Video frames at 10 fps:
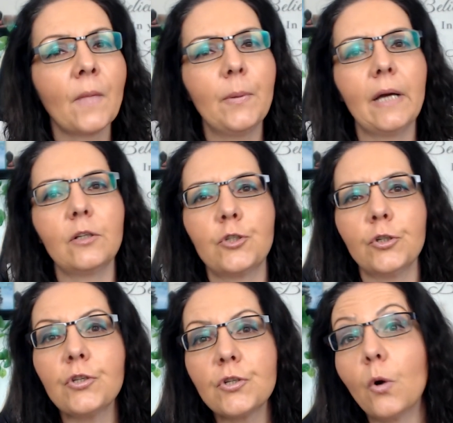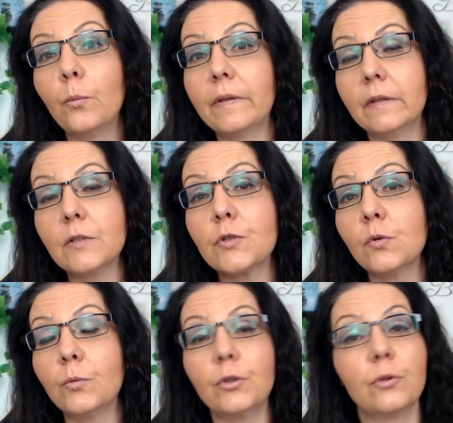But just know, with this
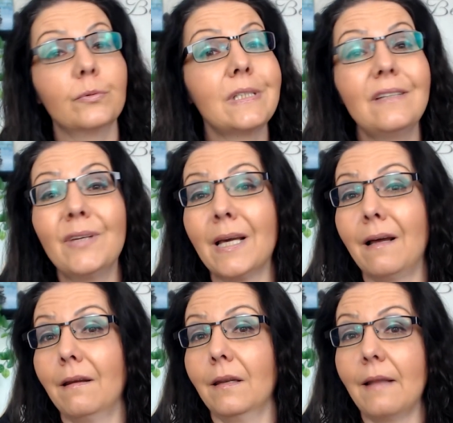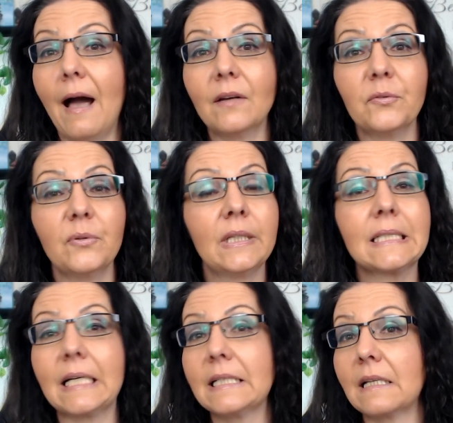new moon, you're receiving a lot of
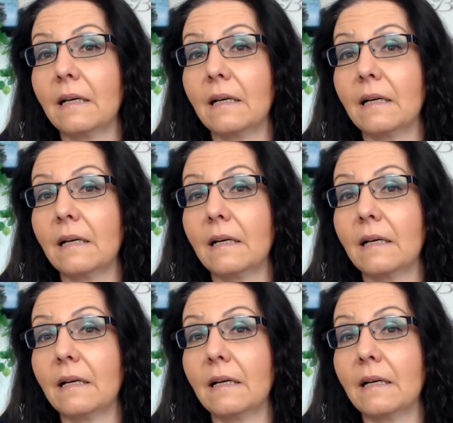insights,